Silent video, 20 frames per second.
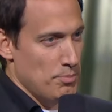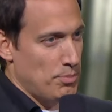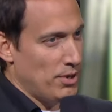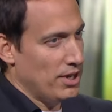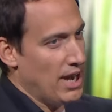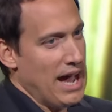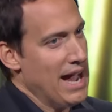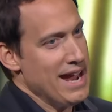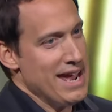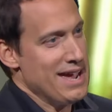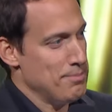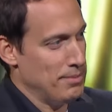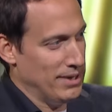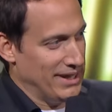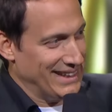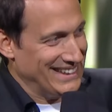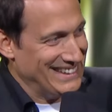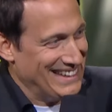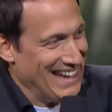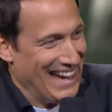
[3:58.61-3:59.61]
But I am
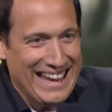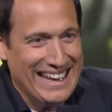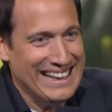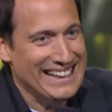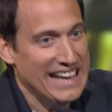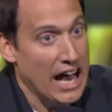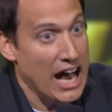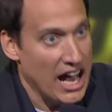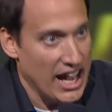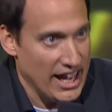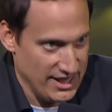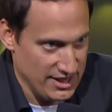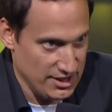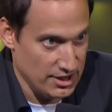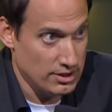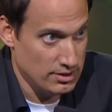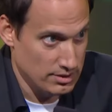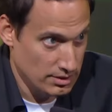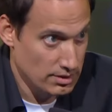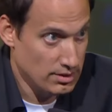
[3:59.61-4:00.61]
a gay
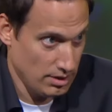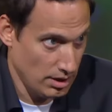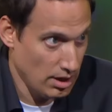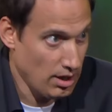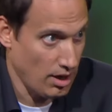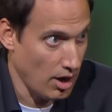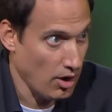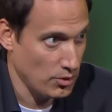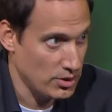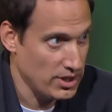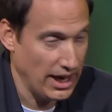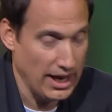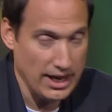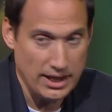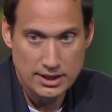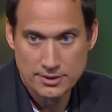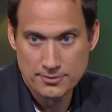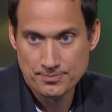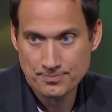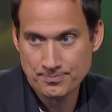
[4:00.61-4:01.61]
9,
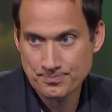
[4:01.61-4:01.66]
okay?